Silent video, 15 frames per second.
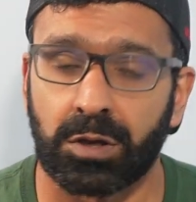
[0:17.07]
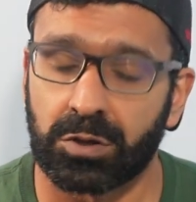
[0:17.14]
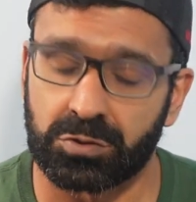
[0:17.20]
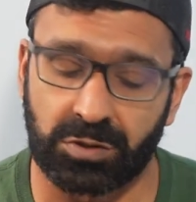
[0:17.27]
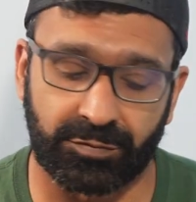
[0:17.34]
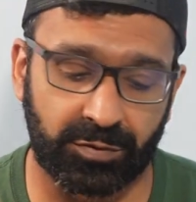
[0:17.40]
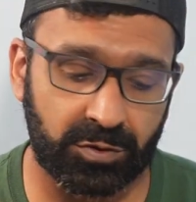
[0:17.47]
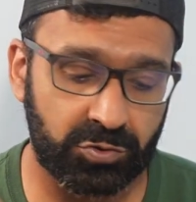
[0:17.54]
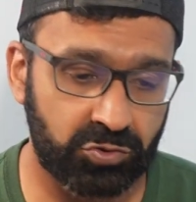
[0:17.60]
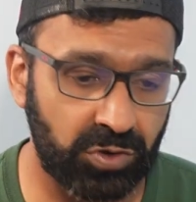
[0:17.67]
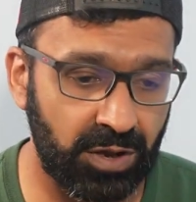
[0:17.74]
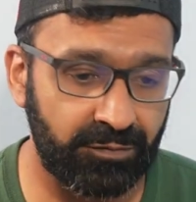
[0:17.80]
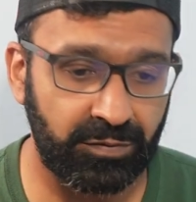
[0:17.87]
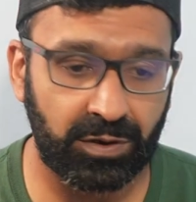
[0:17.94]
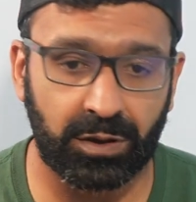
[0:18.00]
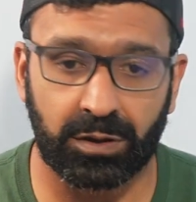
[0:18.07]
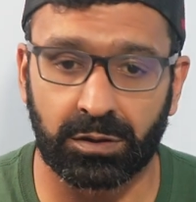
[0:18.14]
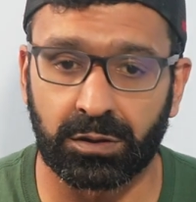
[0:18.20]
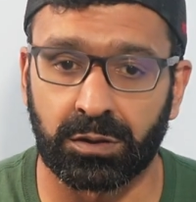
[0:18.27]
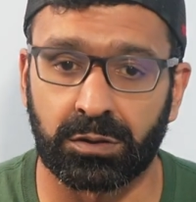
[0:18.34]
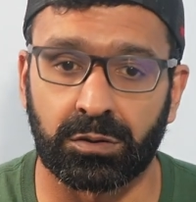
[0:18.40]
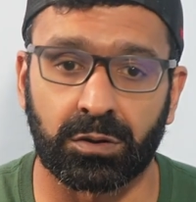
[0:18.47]
So if you're
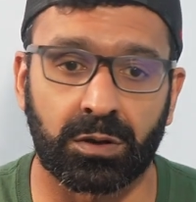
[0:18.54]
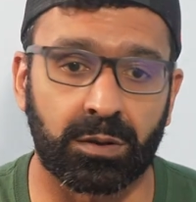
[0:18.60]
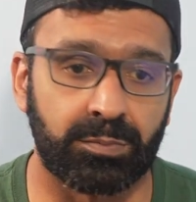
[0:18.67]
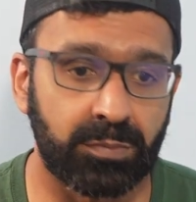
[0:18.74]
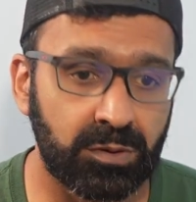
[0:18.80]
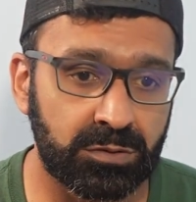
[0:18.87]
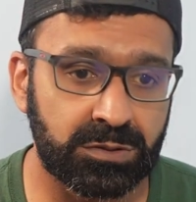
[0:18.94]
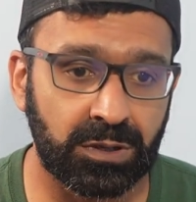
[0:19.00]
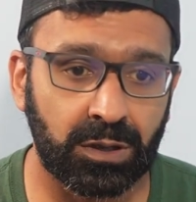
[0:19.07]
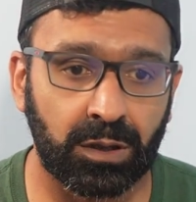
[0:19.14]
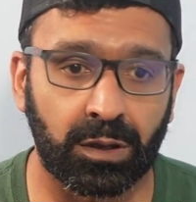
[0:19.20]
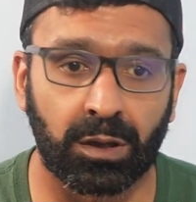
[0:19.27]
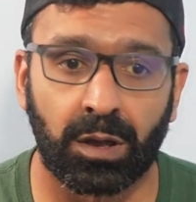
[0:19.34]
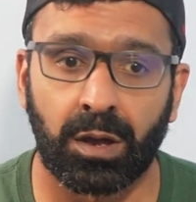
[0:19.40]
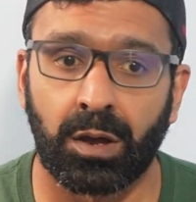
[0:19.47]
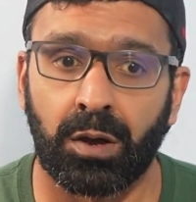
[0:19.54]
traveling, you're commuting,